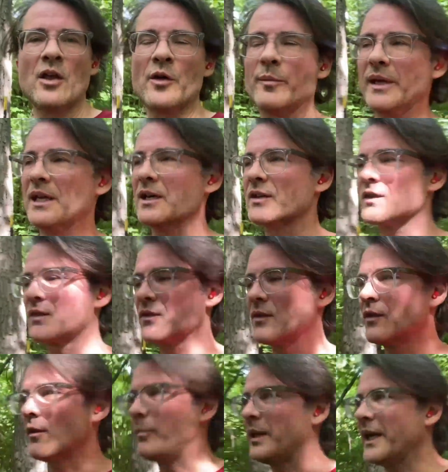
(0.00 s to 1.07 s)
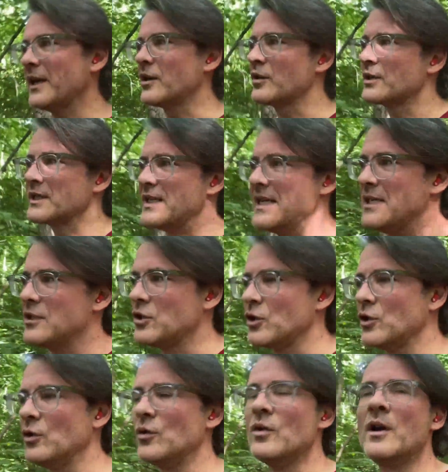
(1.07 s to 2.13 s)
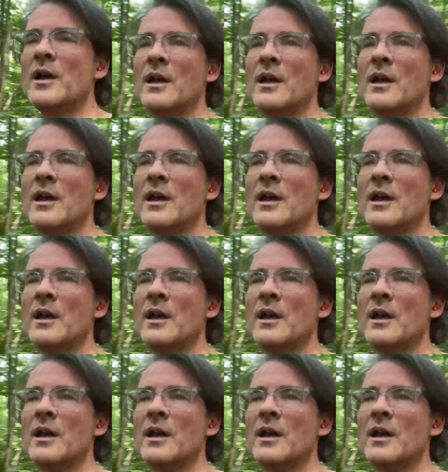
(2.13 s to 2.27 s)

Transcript: because the players need to